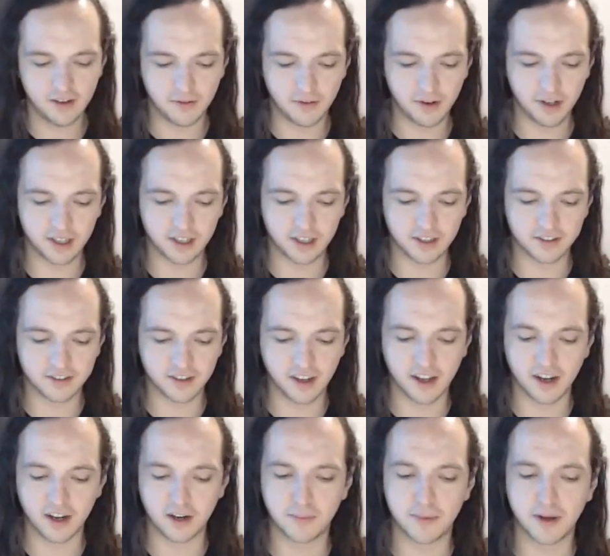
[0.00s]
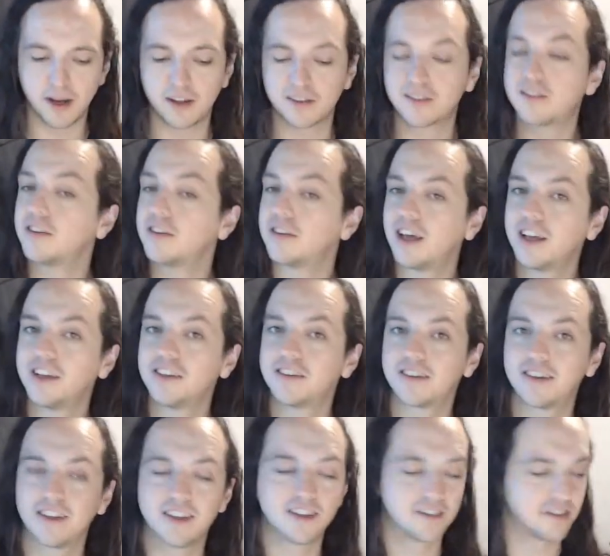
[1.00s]
Really excited about
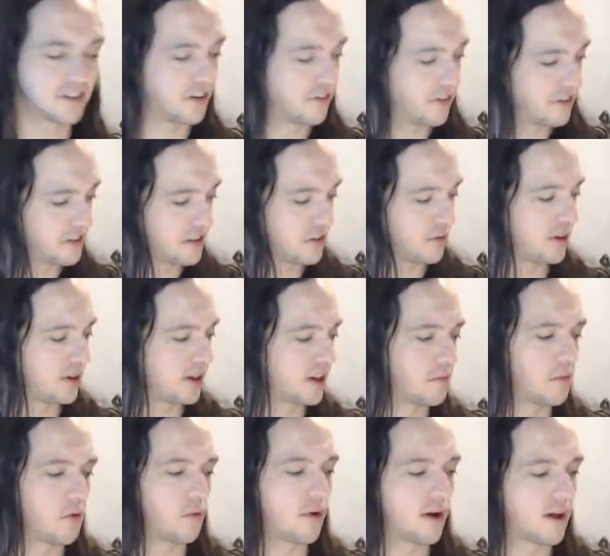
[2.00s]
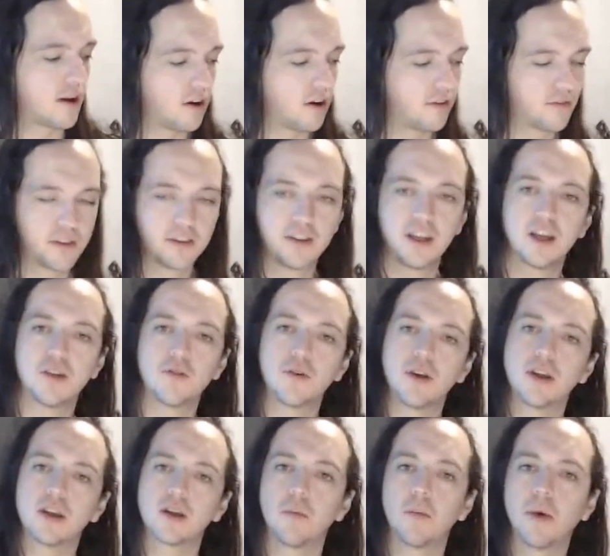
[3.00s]
today's lesson. Obviously, week number 1 of the
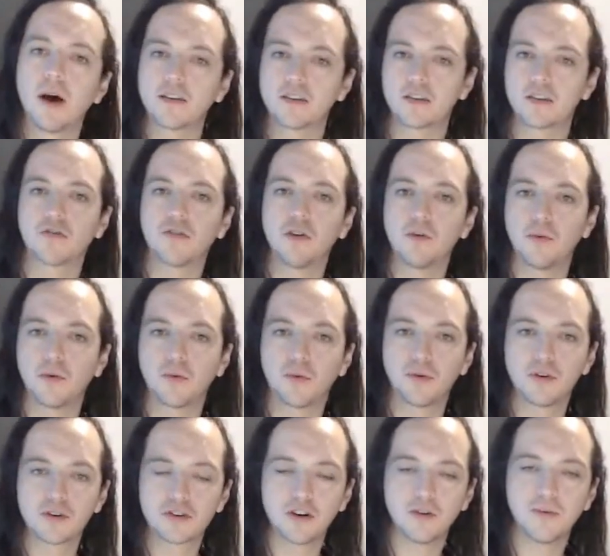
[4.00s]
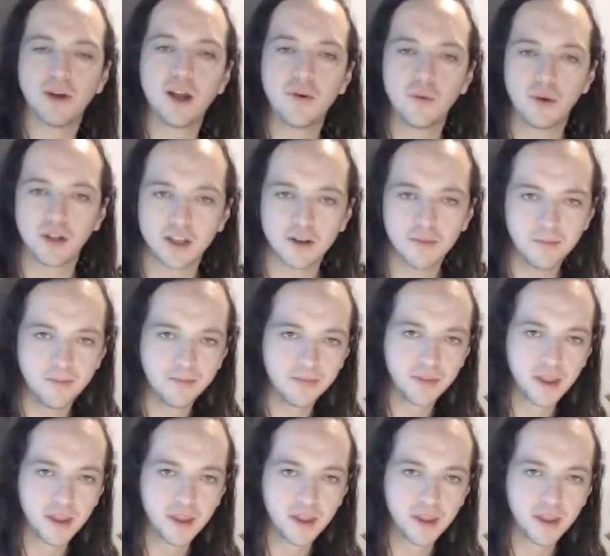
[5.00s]
10-week Master Fretboard Workshop. Hey, William.